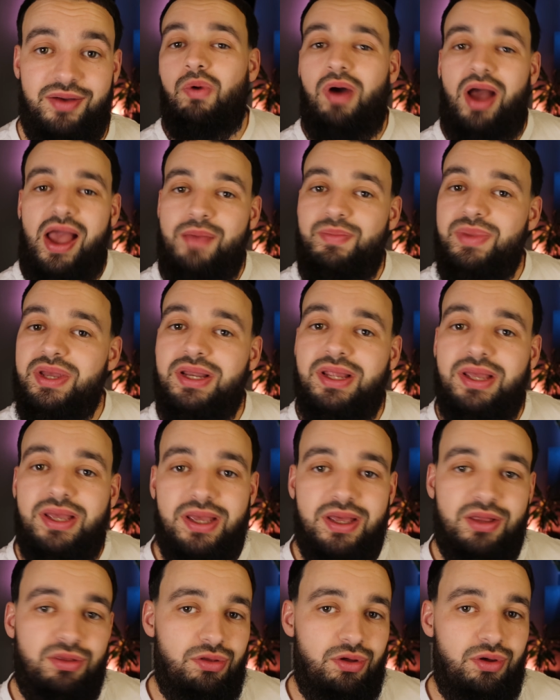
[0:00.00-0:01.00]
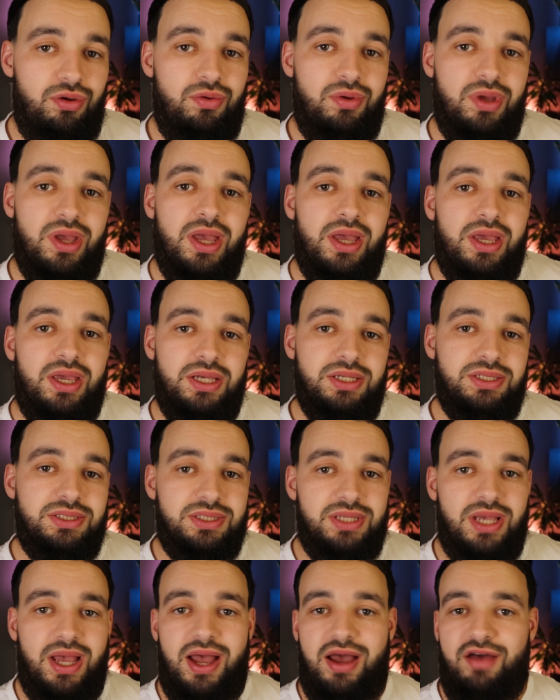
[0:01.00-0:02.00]
What I mean here though is
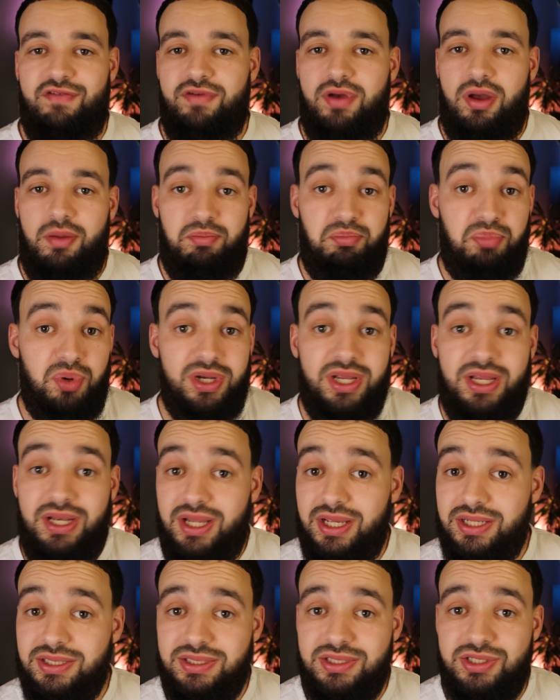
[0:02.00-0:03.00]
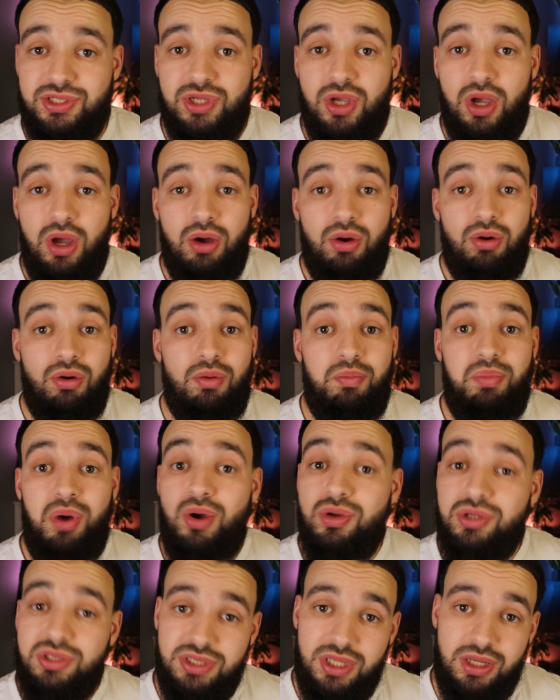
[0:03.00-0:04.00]
to have bullet lists or
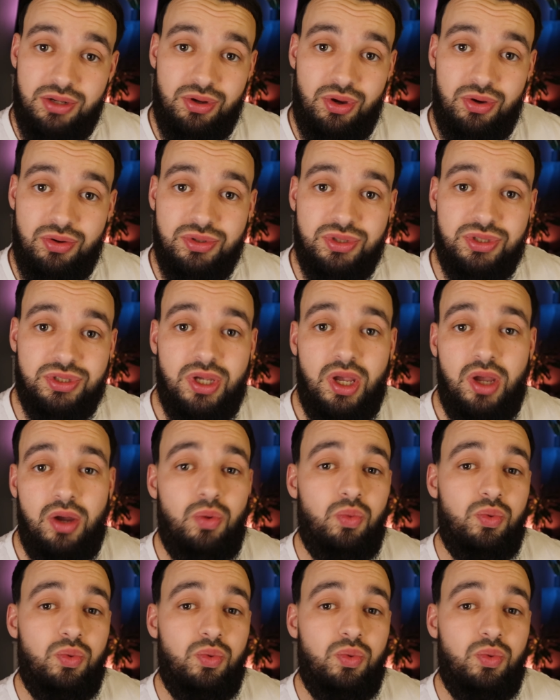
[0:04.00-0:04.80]
post-it notes